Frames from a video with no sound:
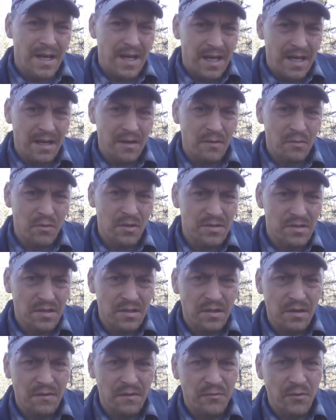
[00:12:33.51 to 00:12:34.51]
He runs a
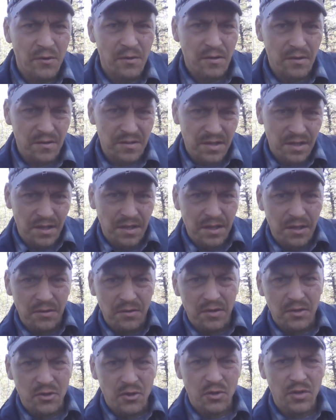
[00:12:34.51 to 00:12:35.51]
little further to clear
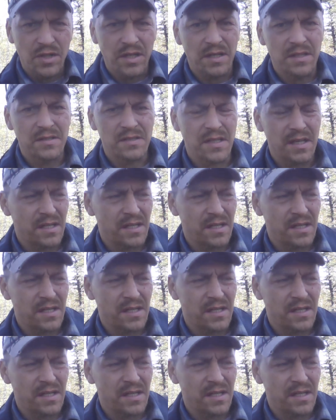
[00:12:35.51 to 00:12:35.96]
the trees,